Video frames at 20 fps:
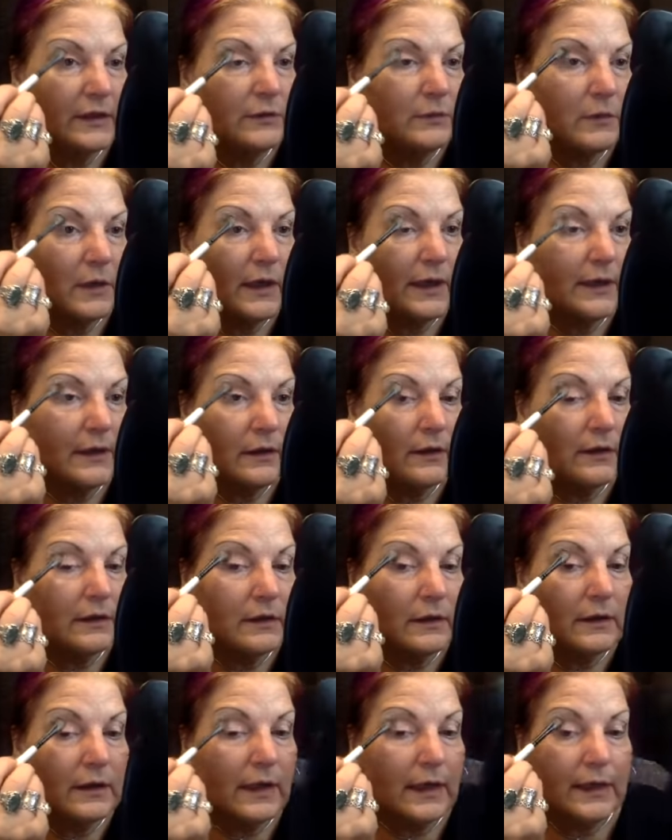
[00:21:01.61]
you want to
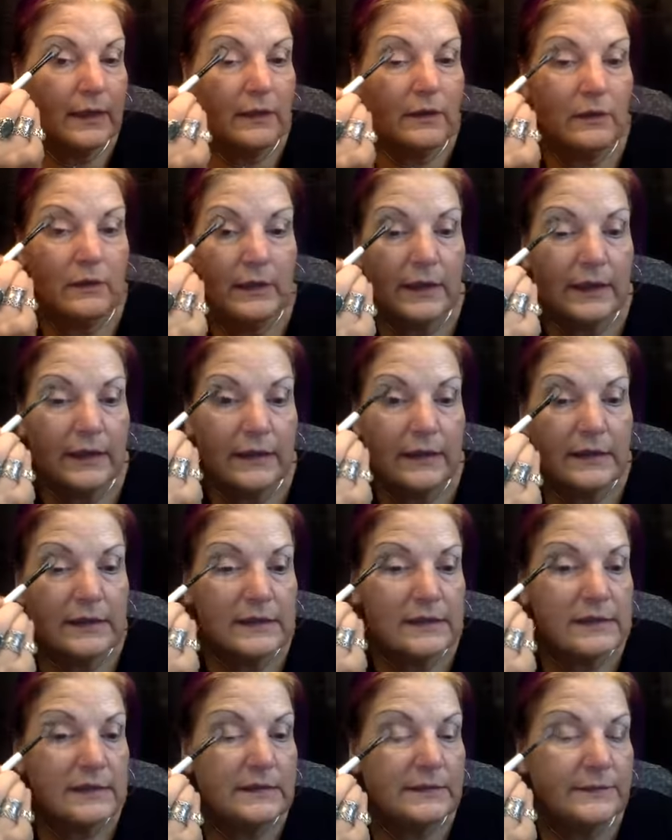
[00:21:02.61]
kind of go like
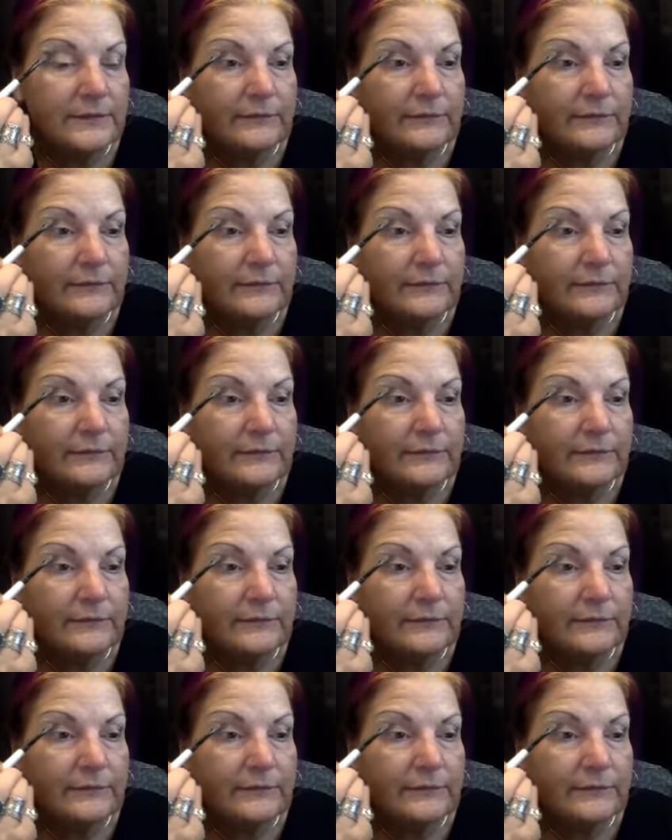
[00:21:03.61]
this